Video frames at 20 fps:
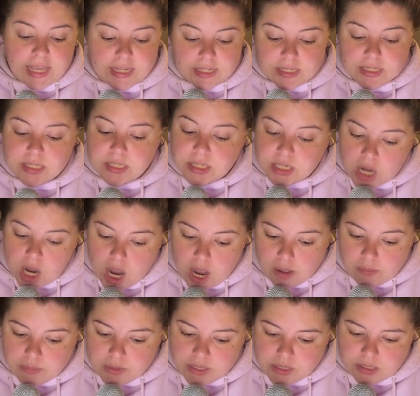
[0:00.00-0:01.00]
and
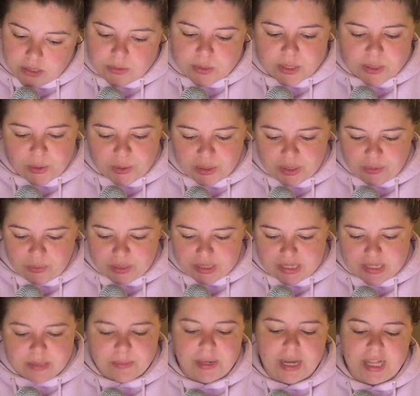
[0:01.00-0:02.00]
stop, you scolded with
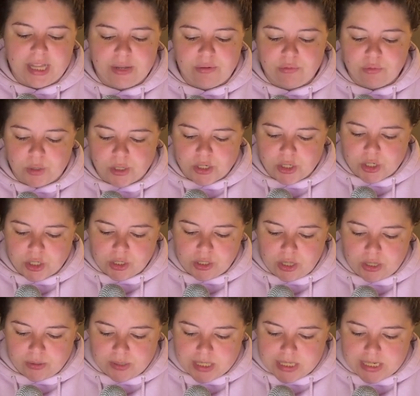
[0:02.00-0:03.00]
a smile and forced her
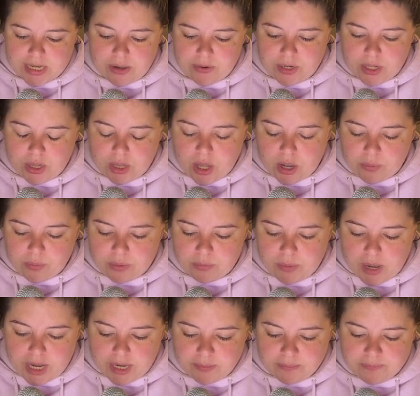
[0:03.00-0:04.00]
clothes down along with
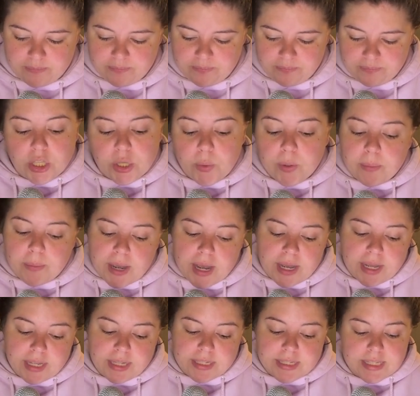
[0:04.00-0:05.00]
mine. You're
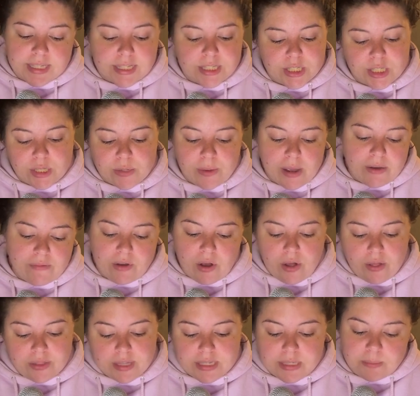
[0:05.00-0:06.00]
buying since you have
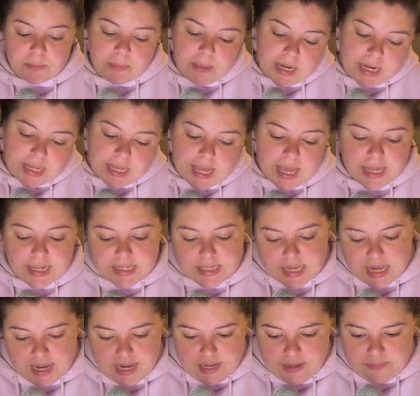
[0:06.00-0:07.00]
all this money and
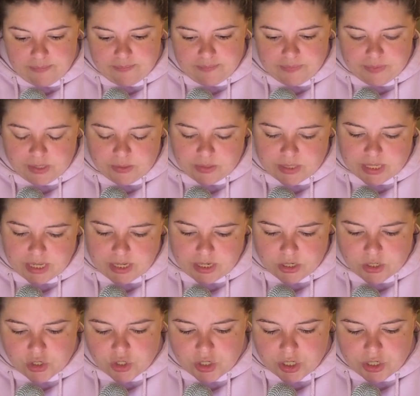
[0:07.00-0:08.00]
time, you said.
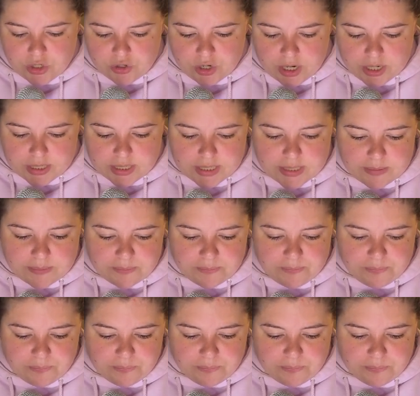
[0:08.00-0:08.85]
She shrugs.